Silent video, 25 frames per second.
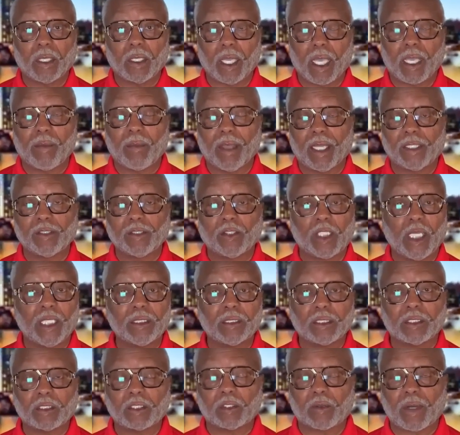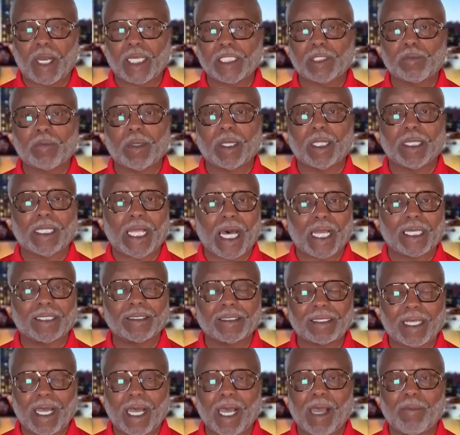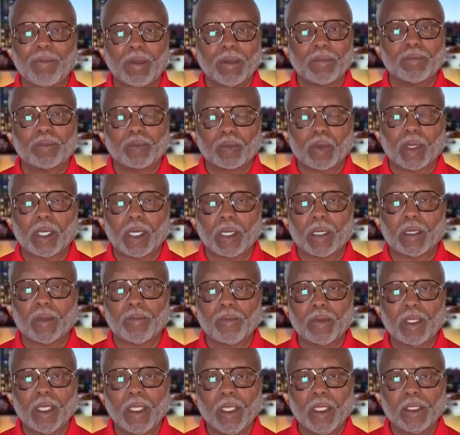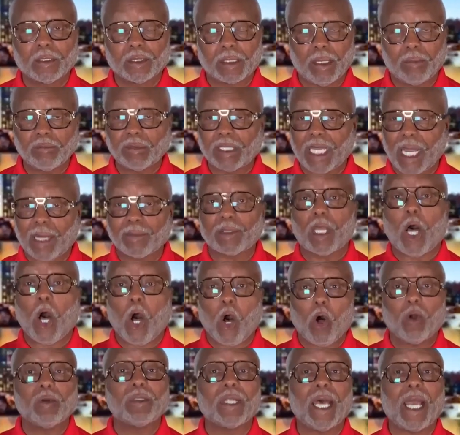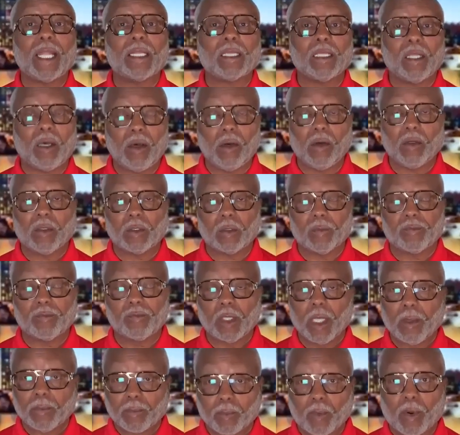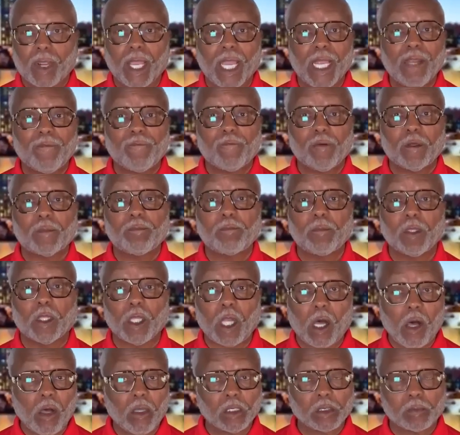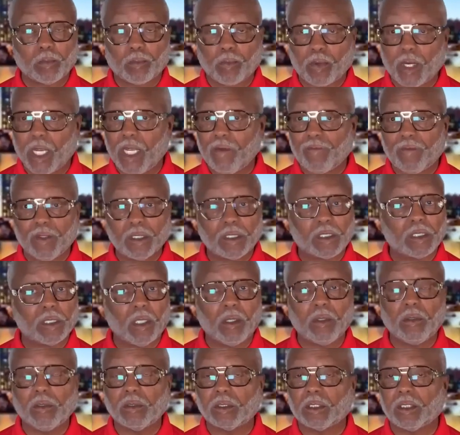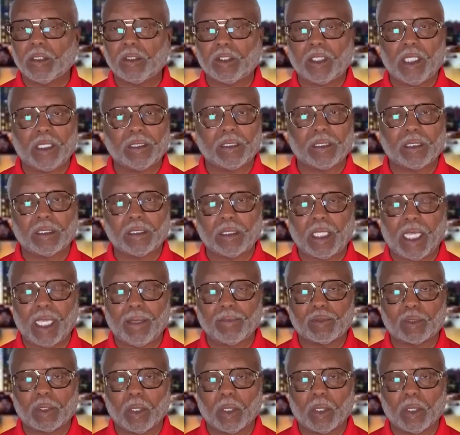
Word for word: Amen. Jesus Christ spent a lot of time in prayer, sometimes all night long, praying for lost, praying for souls in Jesus' name.